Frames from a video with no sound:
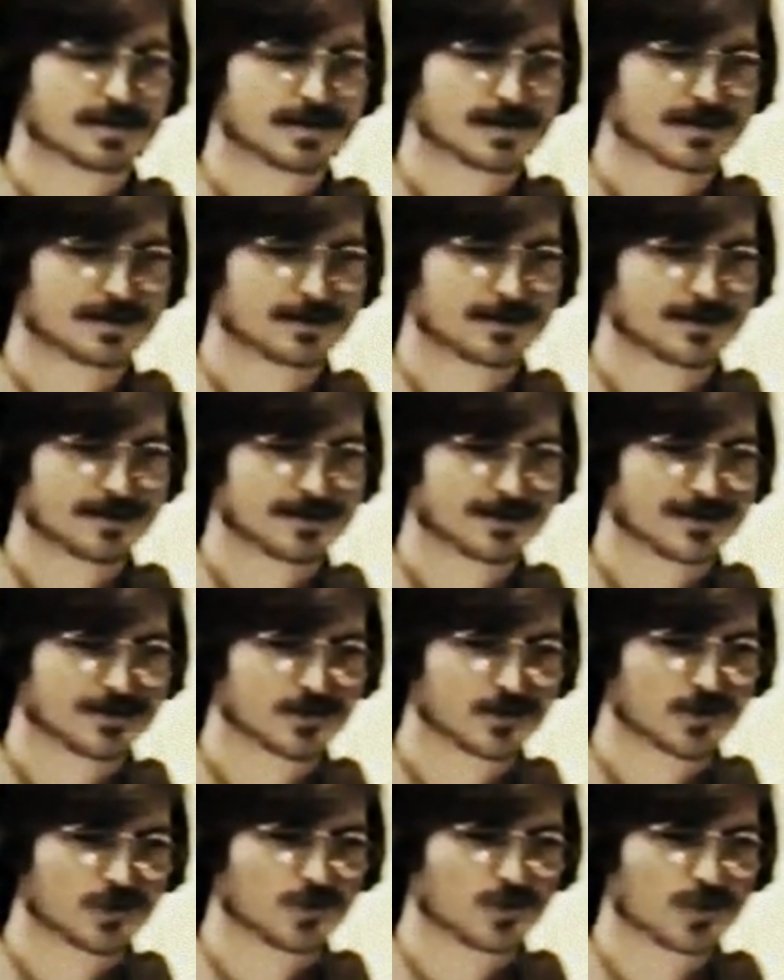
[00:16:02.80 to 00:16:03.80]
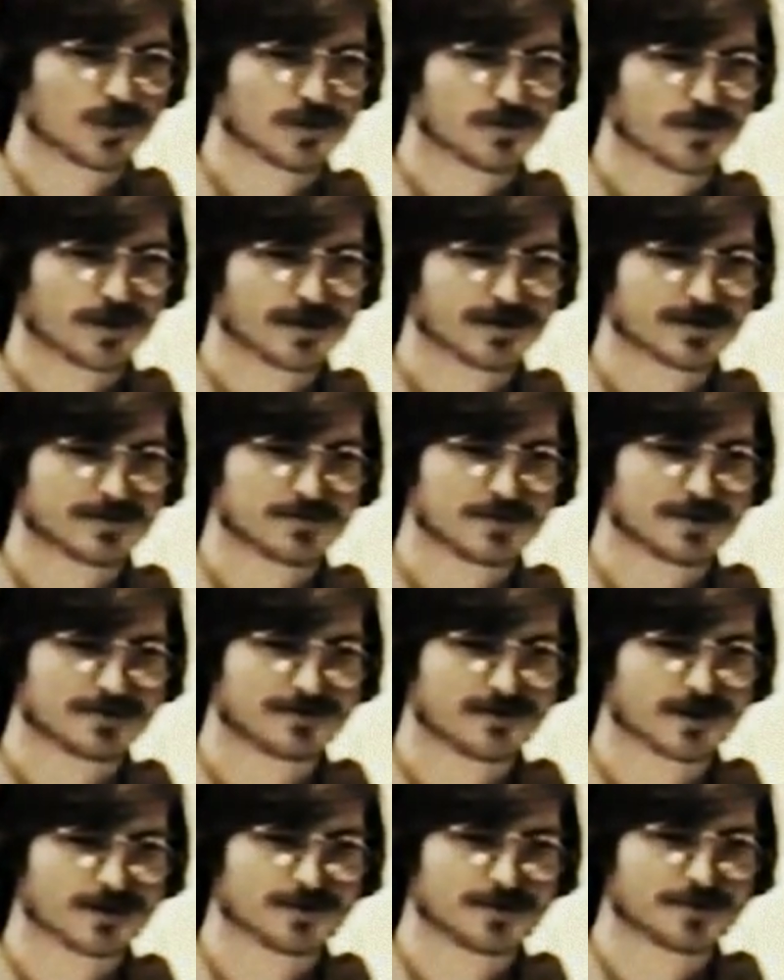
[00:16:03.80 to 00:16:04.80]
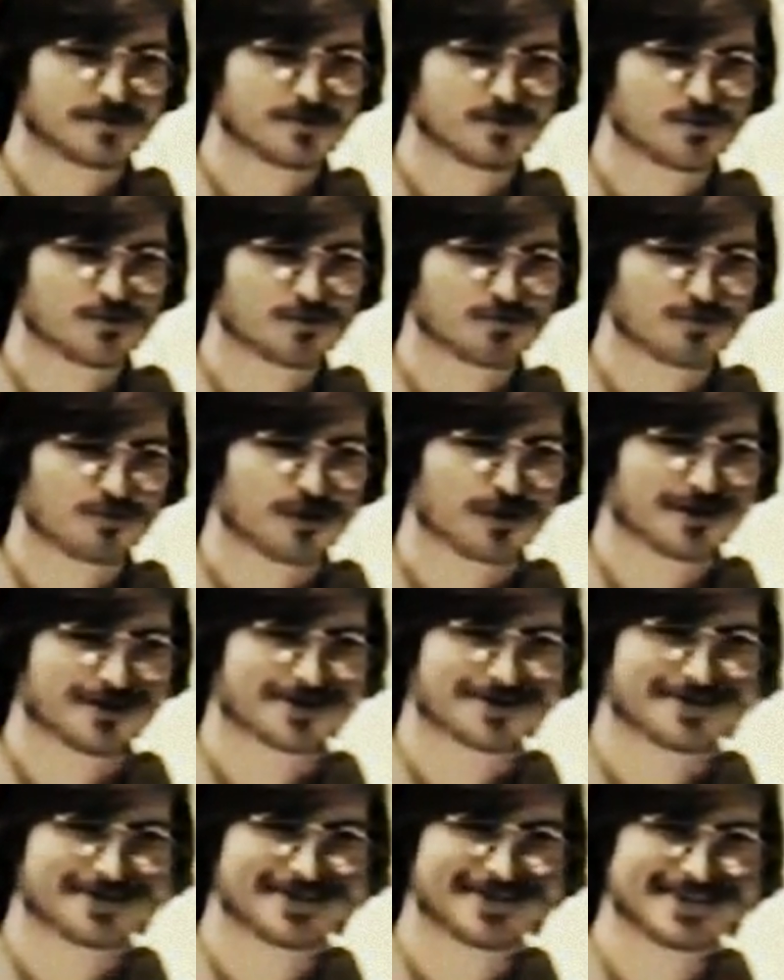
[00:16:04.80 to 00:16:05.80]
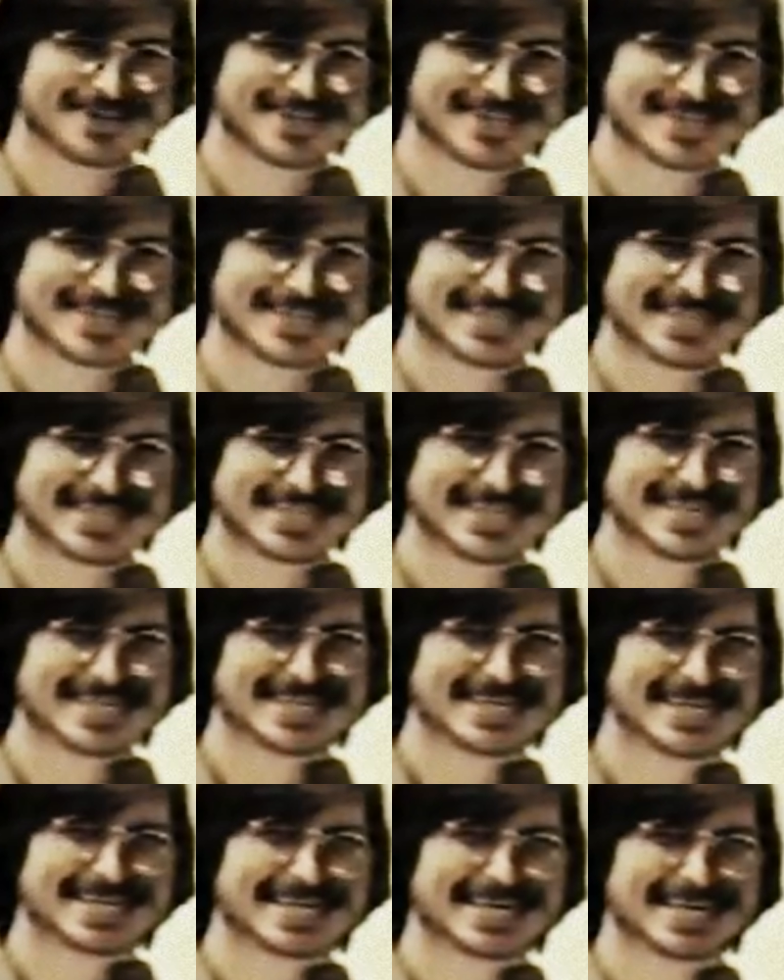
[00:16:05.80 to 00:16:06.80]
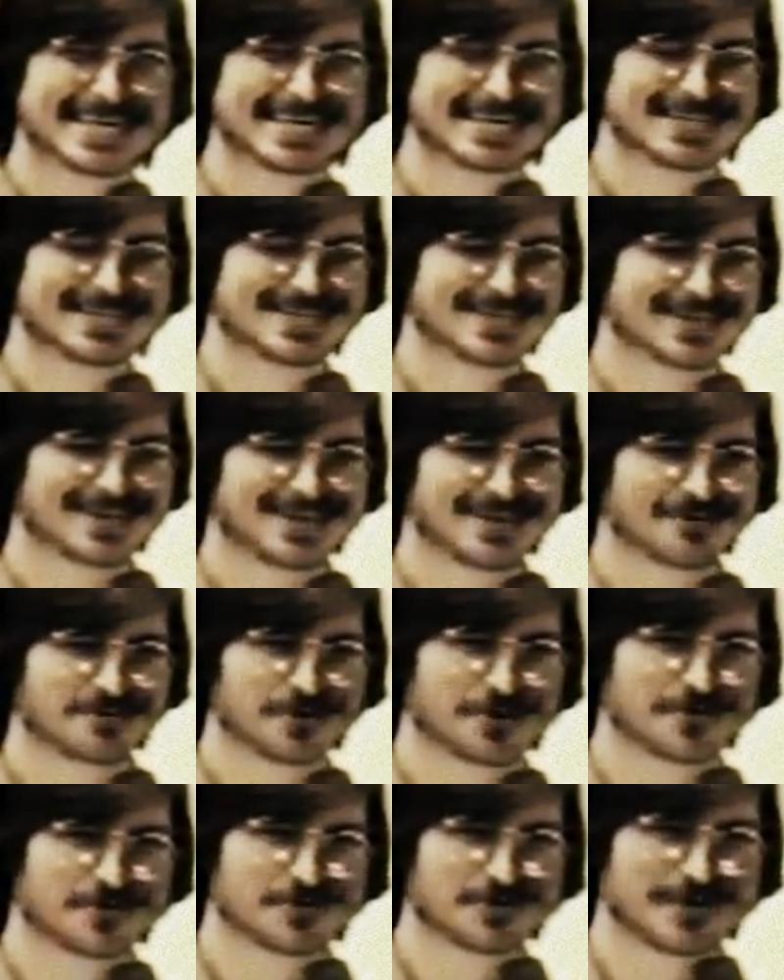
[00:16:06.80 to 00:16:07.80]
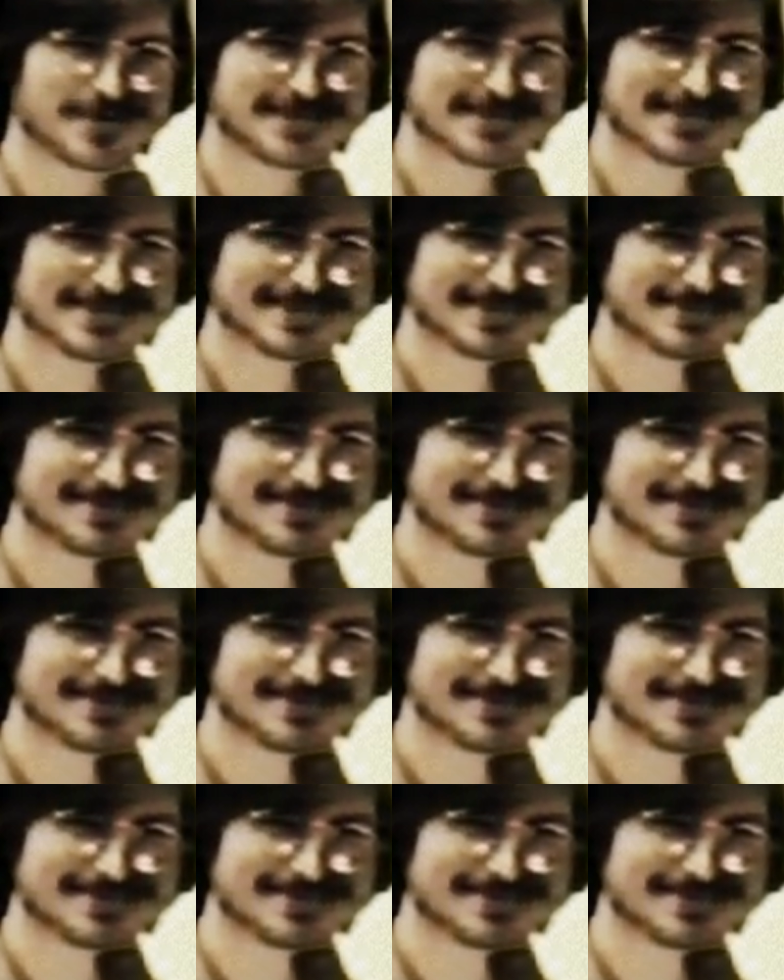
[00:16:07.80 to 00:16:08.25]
Well, you're asking me to talk about future products, and I don't want to do that.